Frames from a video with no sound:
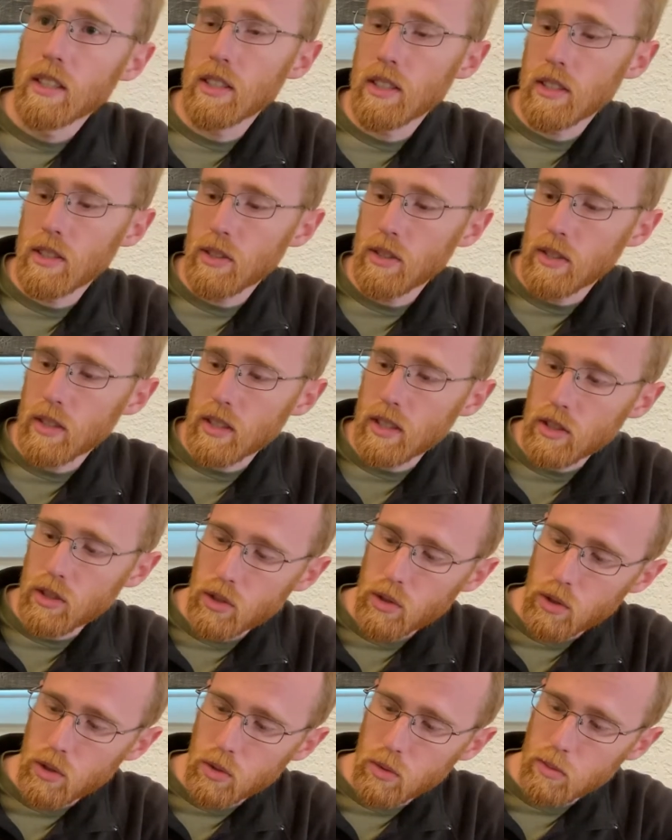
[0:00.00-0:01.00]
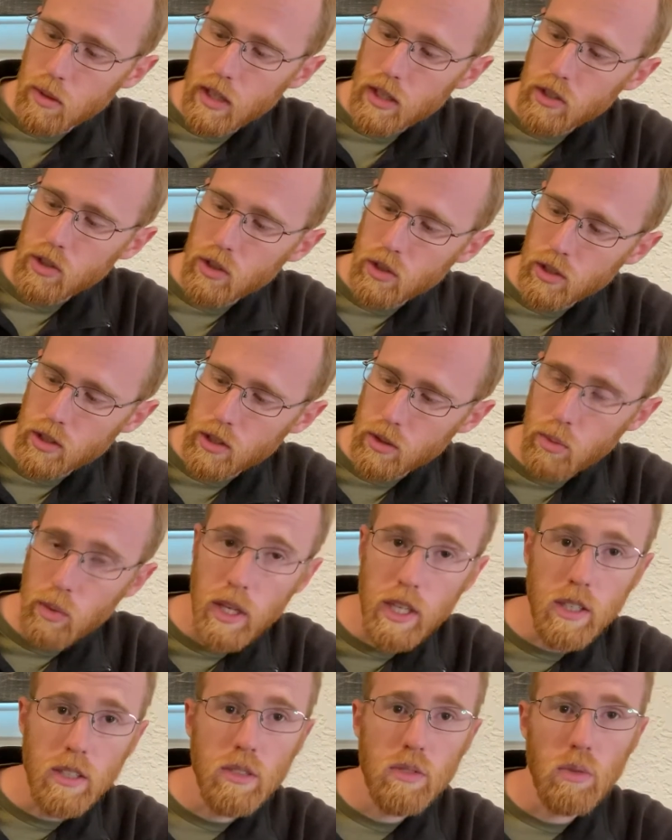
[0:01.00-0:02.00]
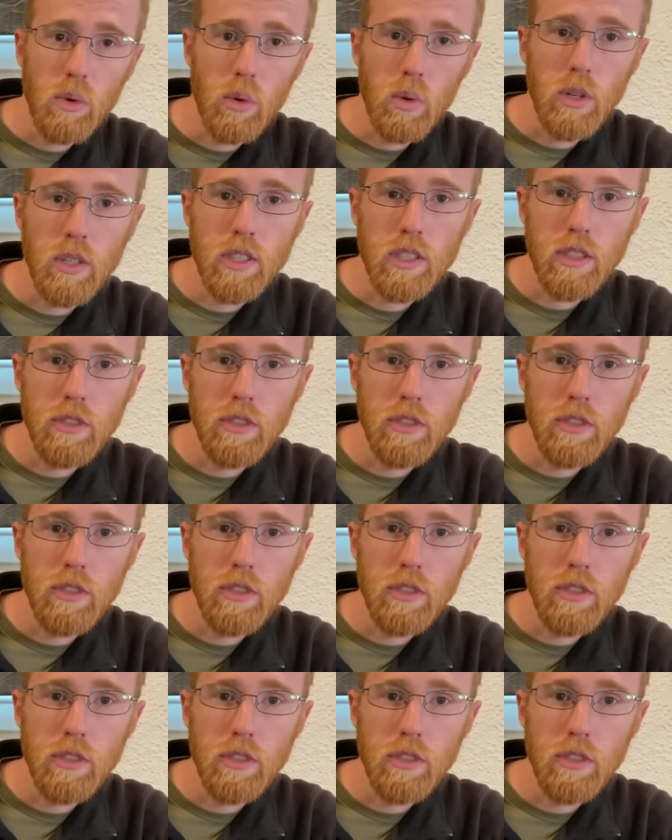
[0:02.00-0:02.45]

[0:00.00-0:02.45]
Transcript: you need to make sure you wait for it